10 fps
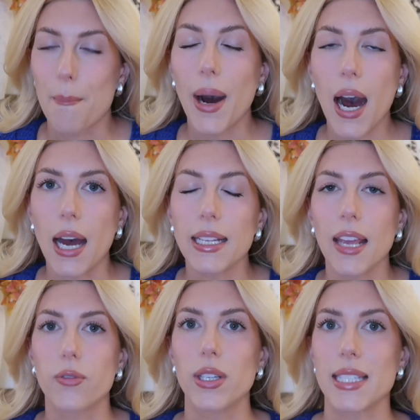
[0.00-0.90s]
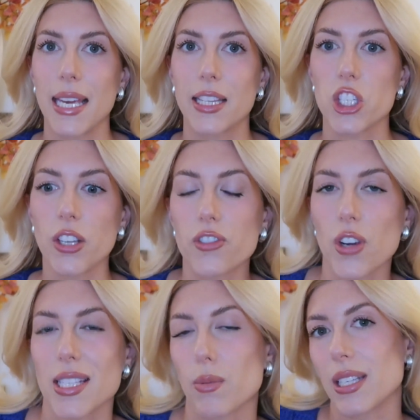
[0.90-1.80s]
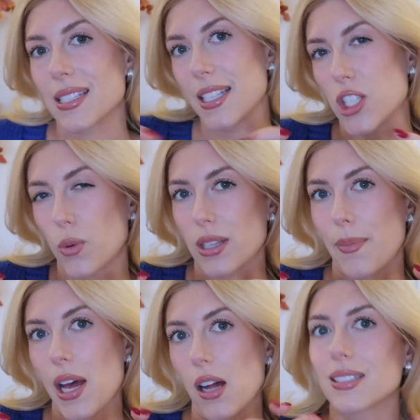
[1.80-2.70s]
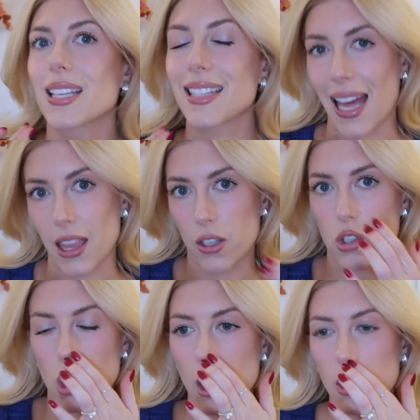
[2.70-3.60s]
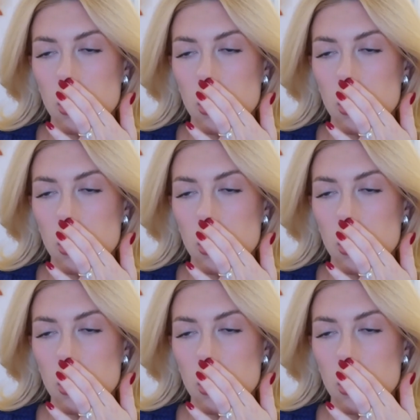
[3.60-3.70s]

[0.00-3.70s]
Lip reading: But if we take the shift dress and we cinch it with the belt, that looks good.